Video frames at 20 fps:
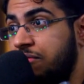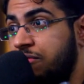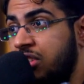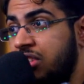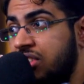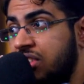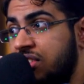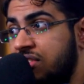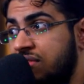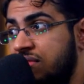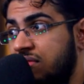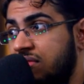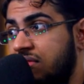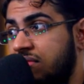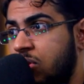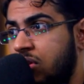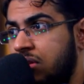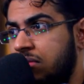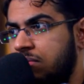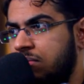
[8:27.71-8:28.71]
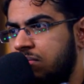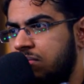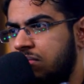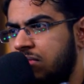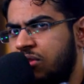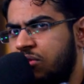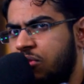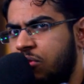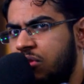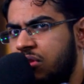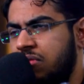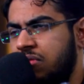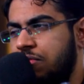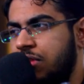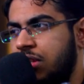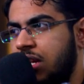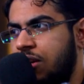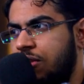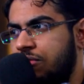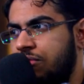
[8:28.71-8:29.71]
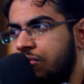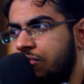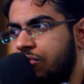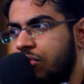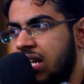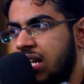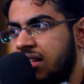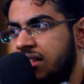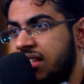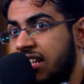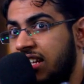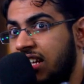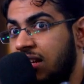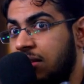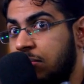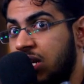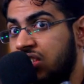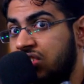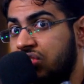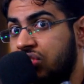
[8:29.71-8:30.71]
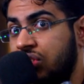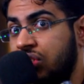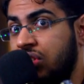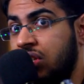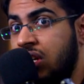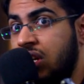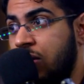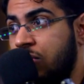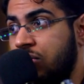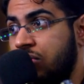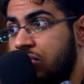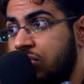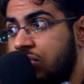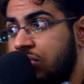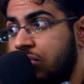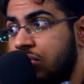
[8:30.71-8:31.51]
we just keep on doing code without really thinking much about